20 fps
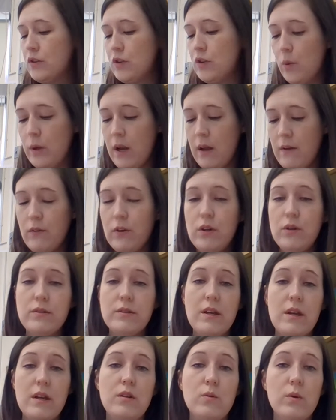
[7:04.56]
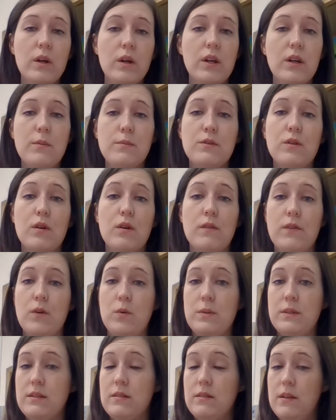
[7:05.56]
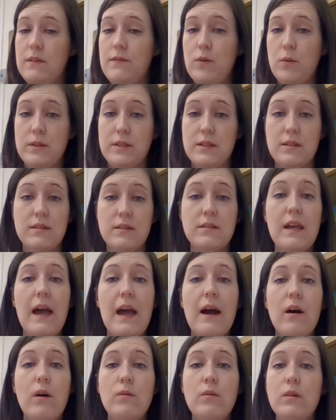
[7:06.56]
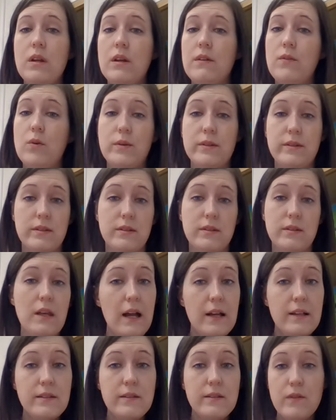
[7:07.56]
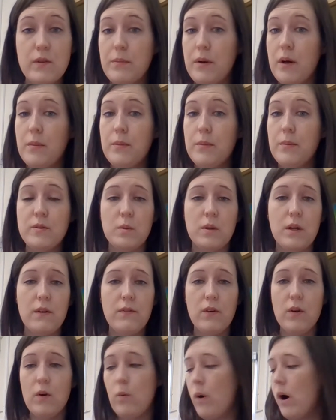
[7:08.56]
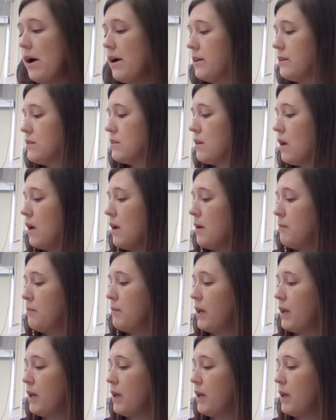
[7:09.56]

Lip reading: So whatever you said you were going to observe, if it was the sound, if it was the size of the bubbles, whatever it was,